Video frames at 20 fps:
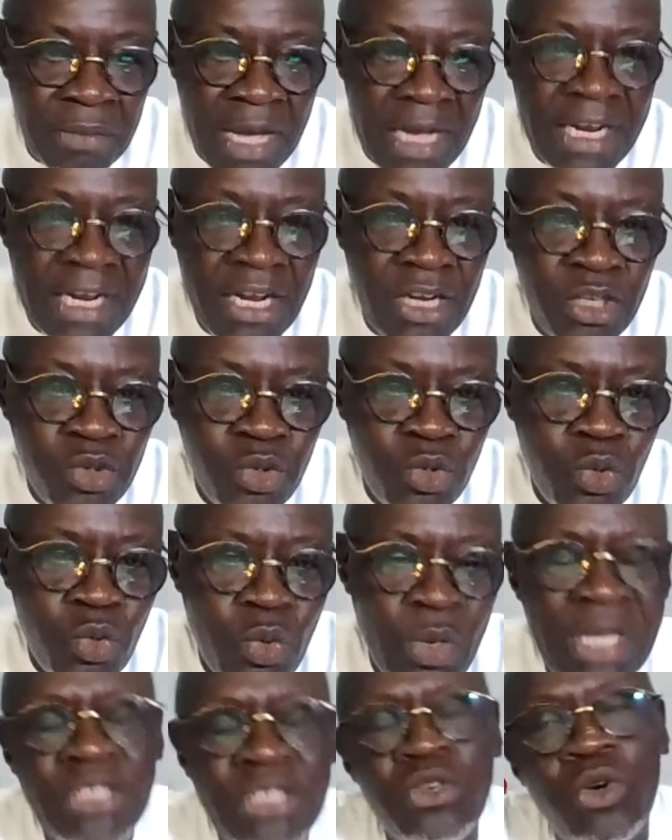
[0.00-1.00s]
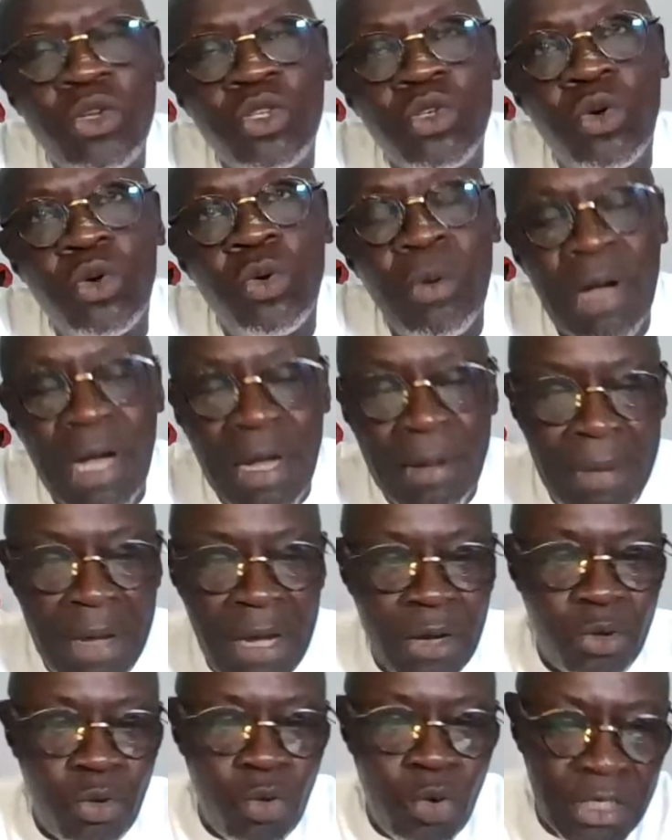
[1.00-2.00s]
And then two is also
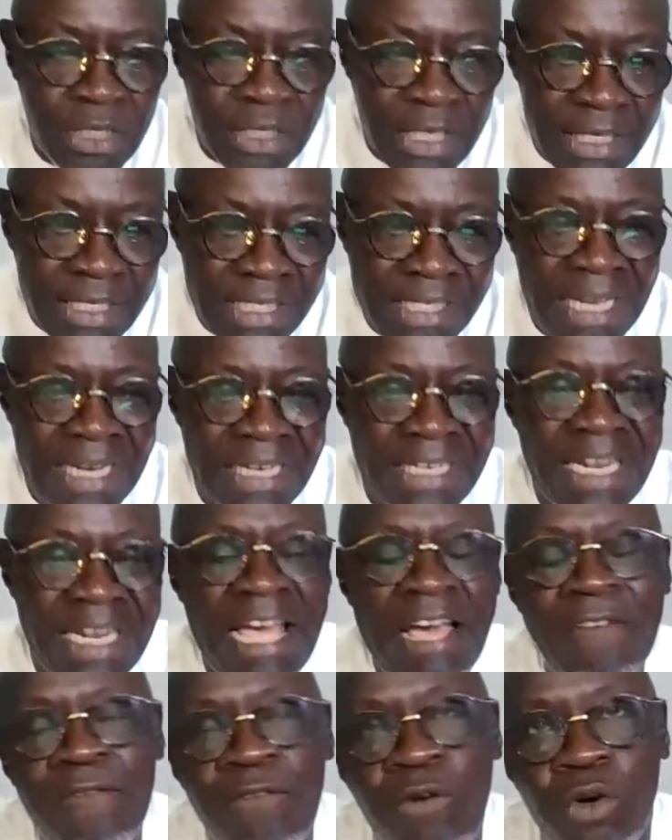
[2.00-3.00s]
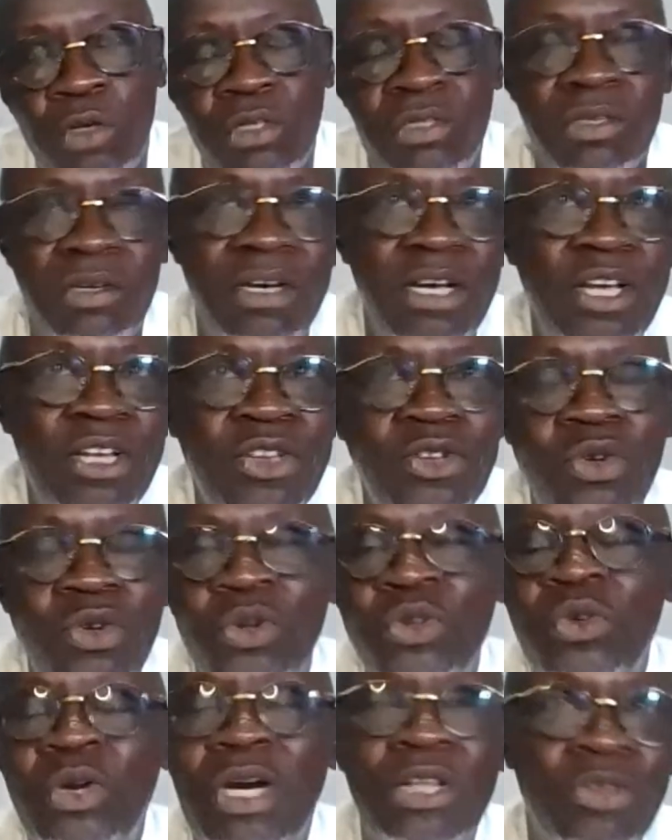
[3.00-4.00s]
a consistent effort. You
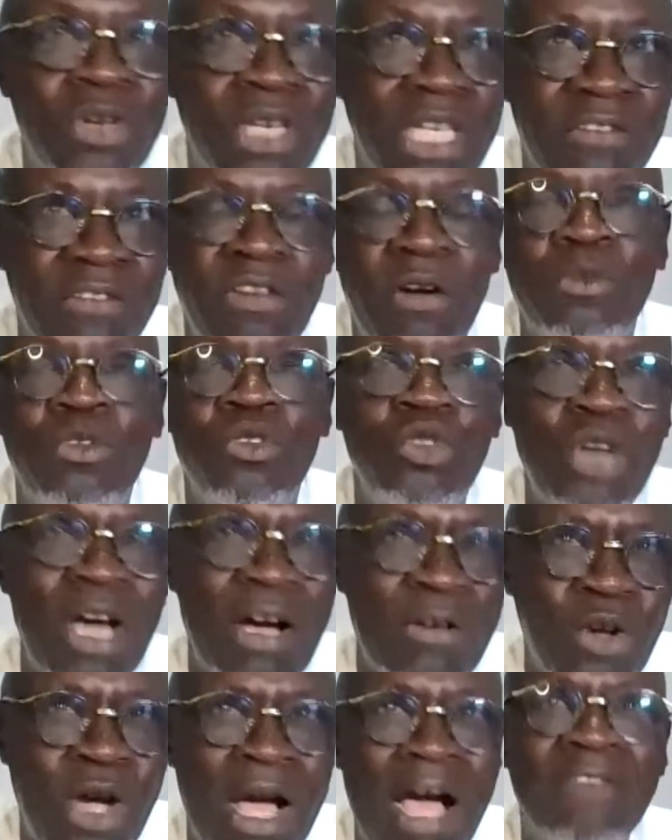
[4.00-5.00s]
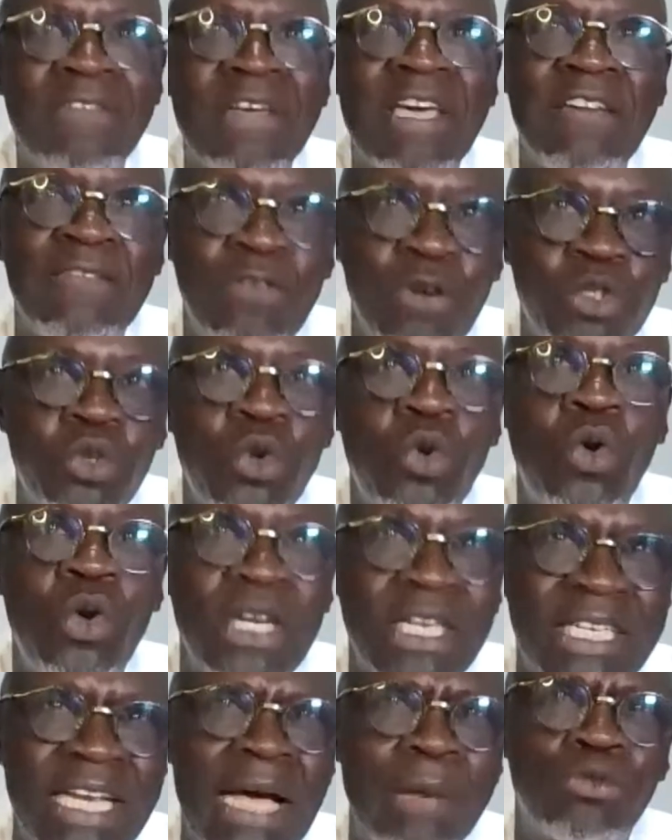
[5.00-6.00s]
know, you cannot give up. You know, you have to have efforts
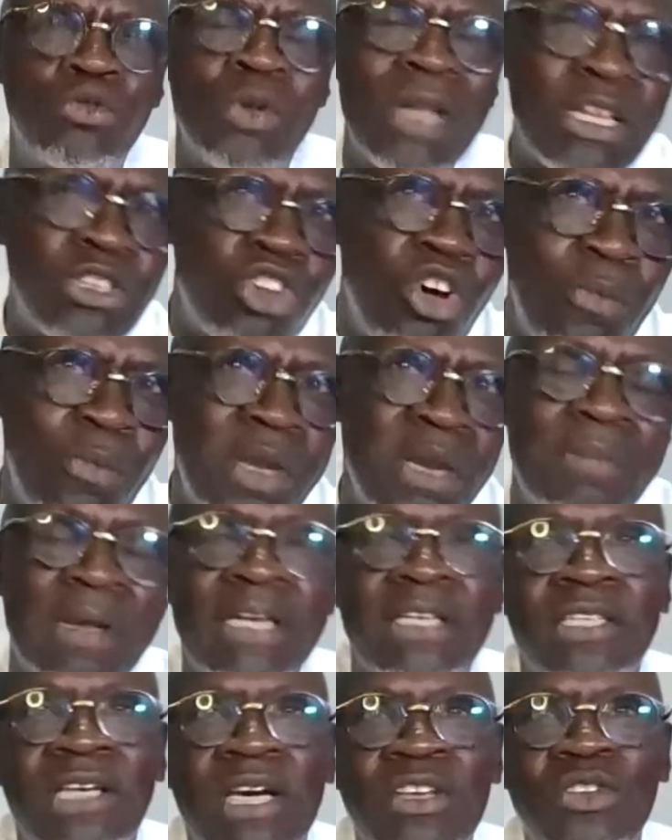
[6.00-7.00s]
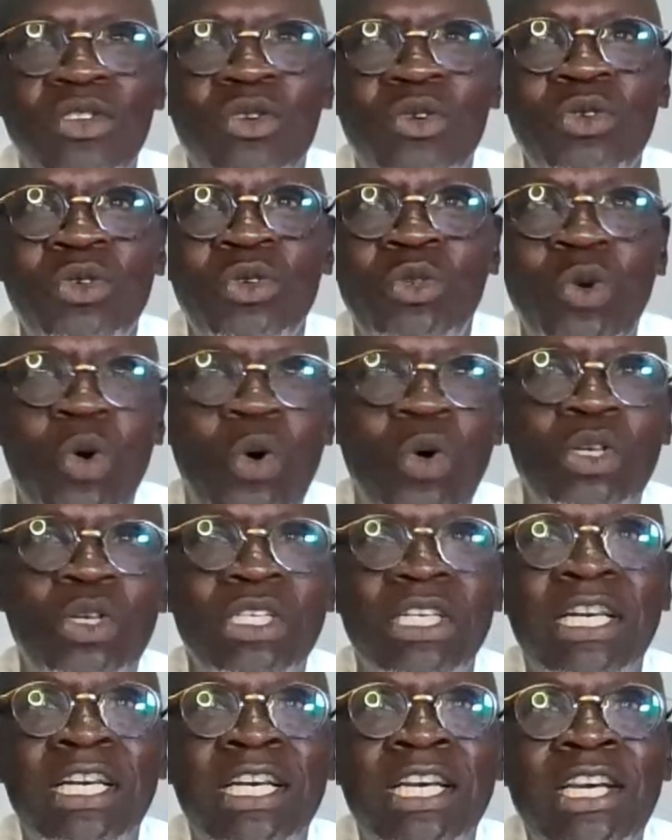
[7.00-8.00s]
all the time. So that's commitment. You know, you
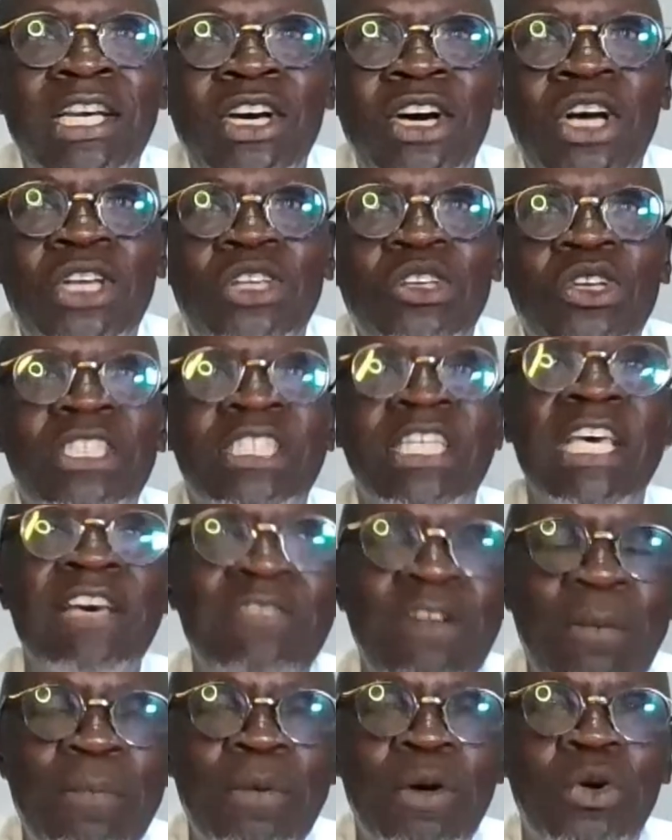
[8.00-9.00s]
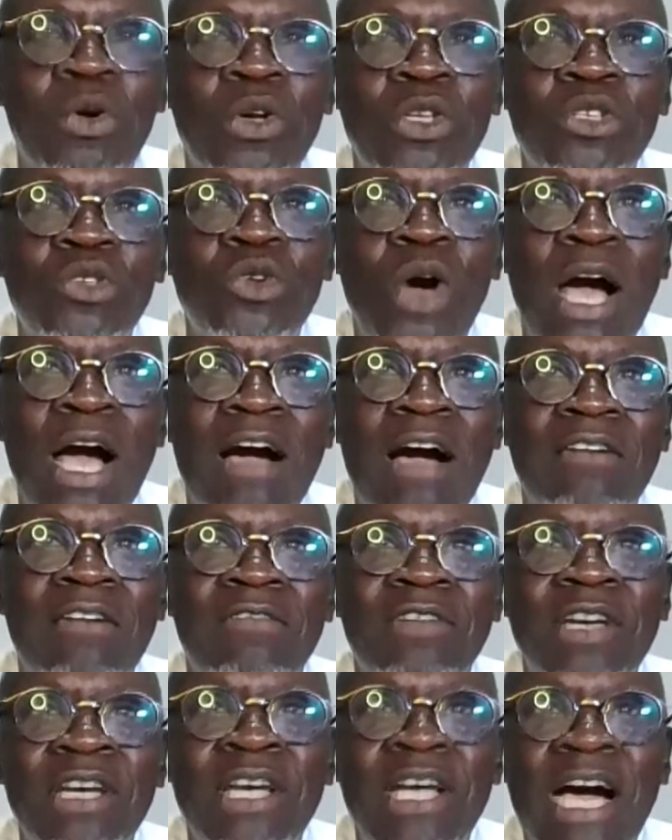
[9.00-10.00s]
don't just give up because you
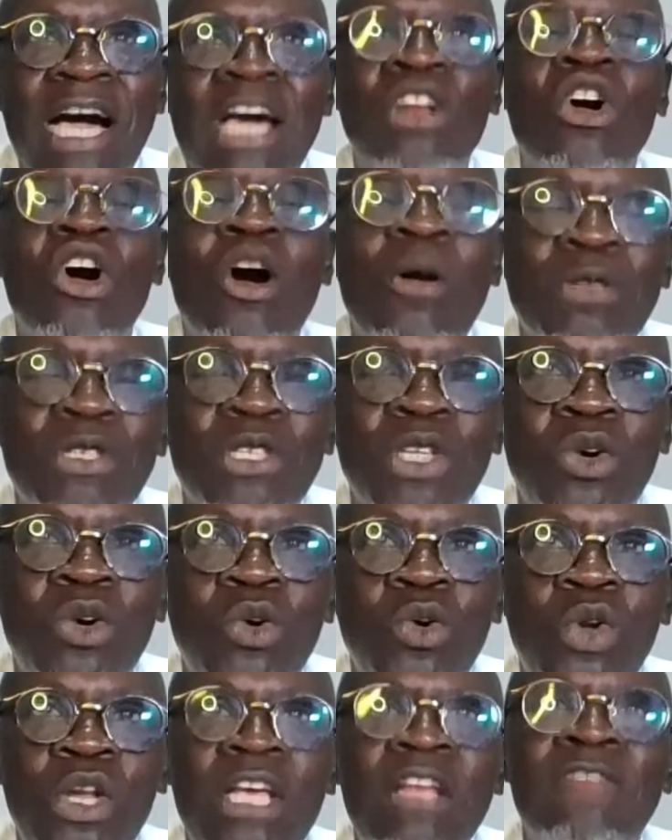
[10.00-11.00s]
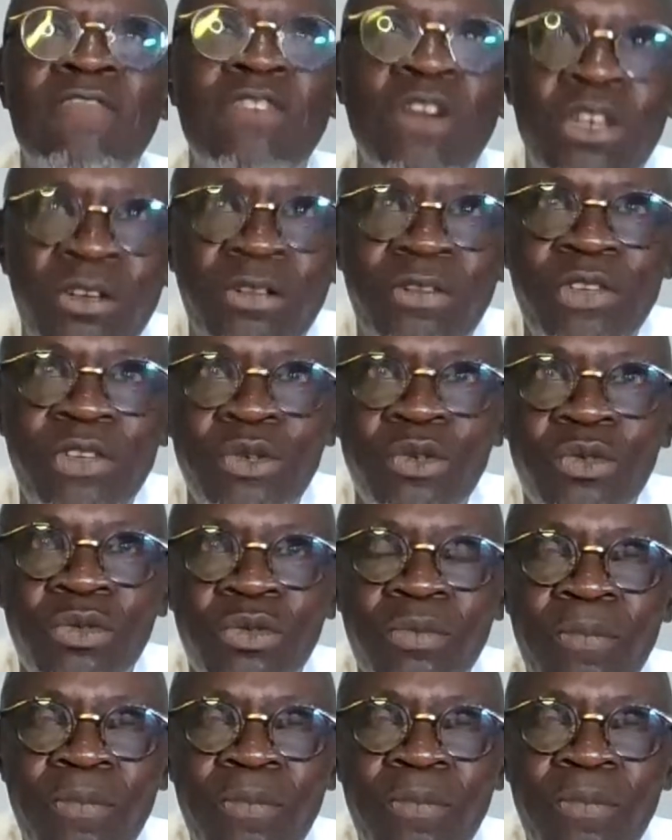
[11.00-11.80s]
have an obstacle in front of you.